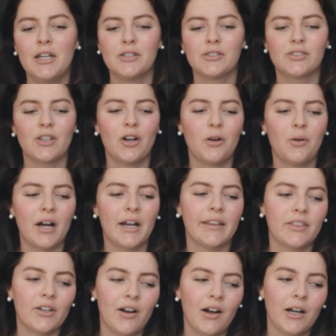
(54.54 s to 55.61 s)
So I
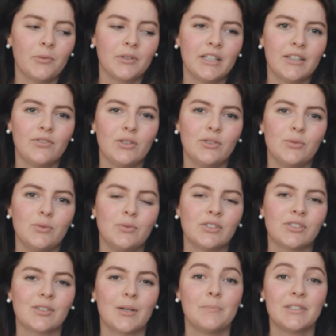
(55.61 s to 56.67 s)
thought I would give you
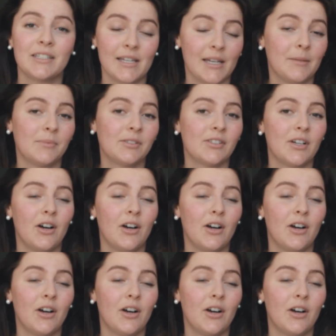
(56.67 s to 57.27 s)
some tips